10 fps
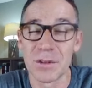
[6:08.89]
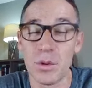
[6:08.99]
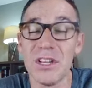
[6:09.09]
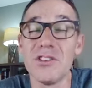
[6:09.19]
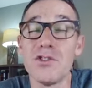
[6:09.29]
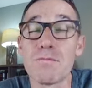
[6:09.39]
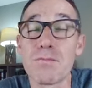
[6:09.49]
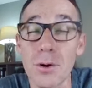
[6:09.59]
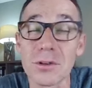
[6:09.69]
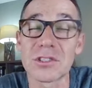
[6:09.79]
We need you
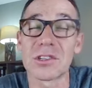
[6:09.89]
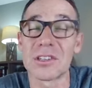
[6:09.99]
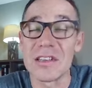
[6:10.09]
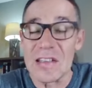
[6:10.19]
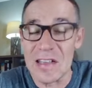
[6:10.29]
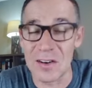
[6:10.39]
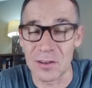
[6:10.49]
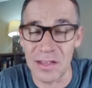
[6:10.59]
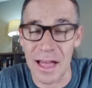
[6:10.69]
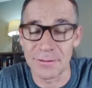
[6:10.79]
personally in
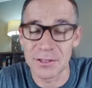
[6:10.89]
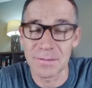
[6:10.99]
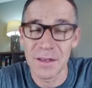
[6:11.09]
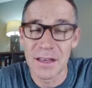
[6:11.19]
our lives.